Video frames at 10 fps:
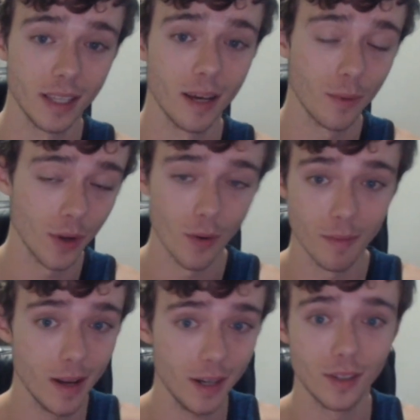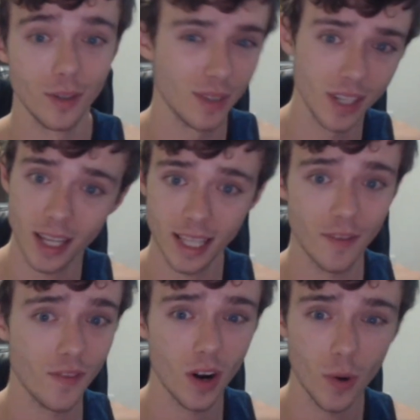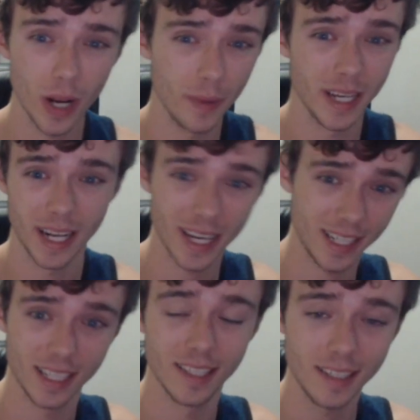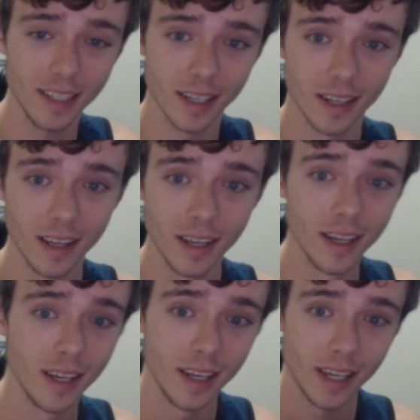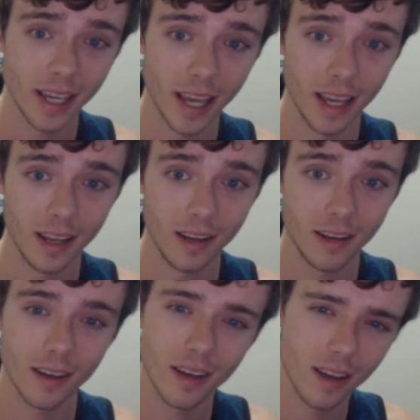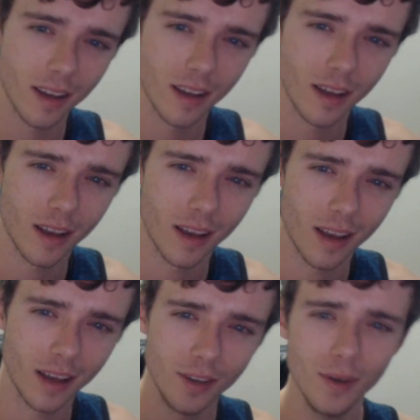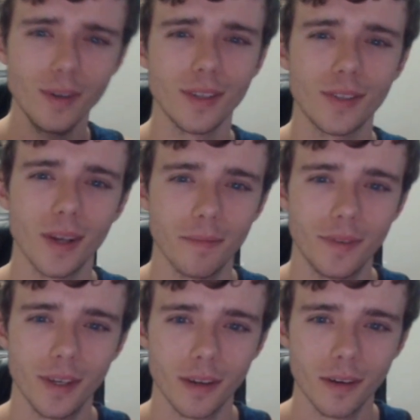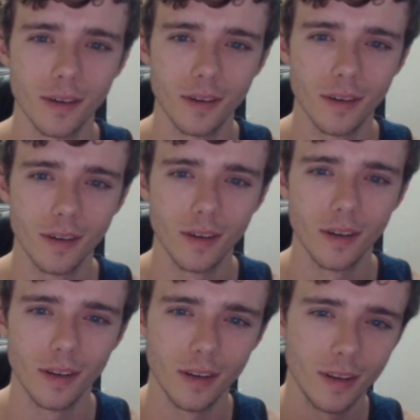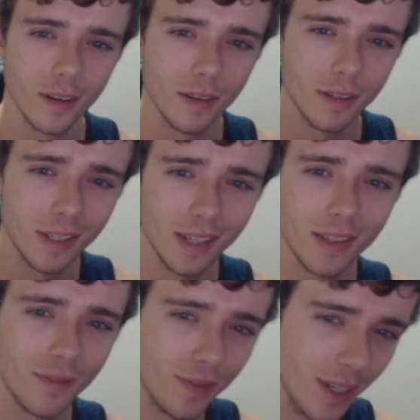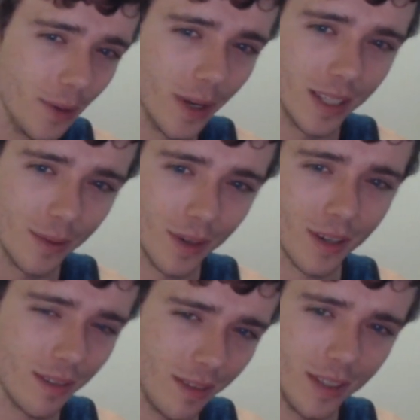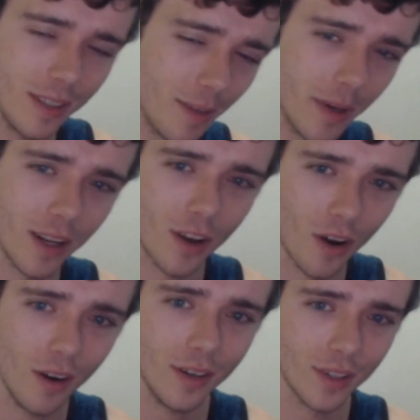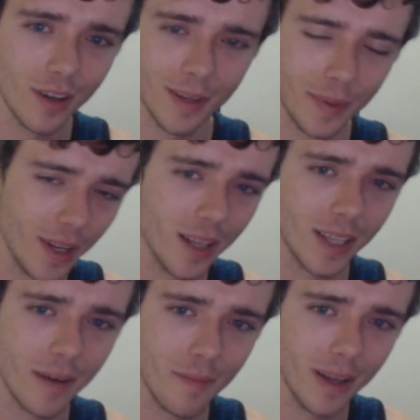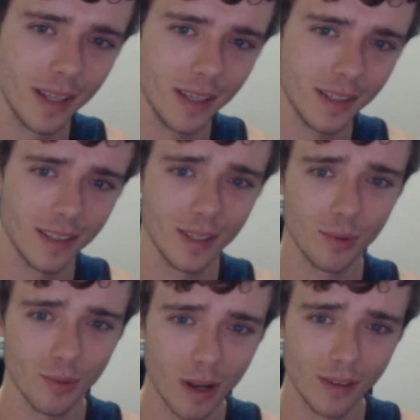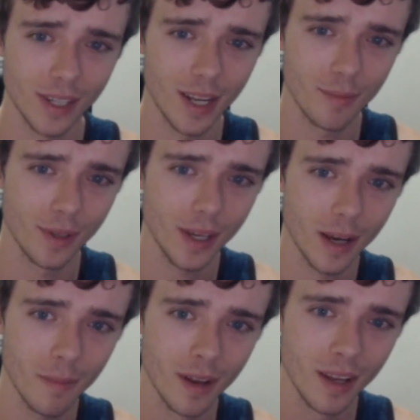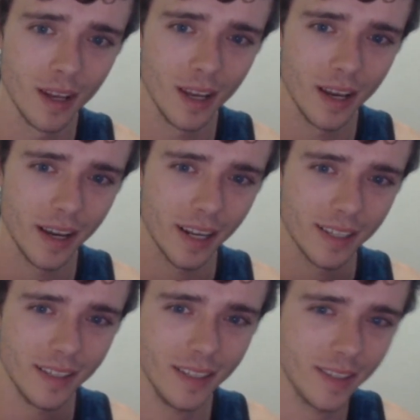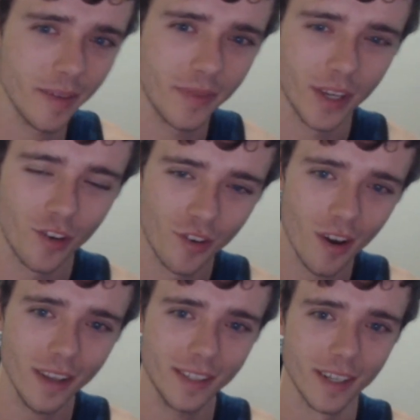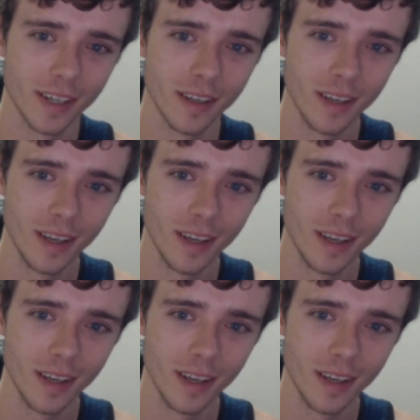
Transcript: that we're going back to. It's not that far away. We can actually see it. And I noticed something. See, the freeway, there were a decent amount of cars on it, but not that many, since it was around 10 p.m., and I see something crossing.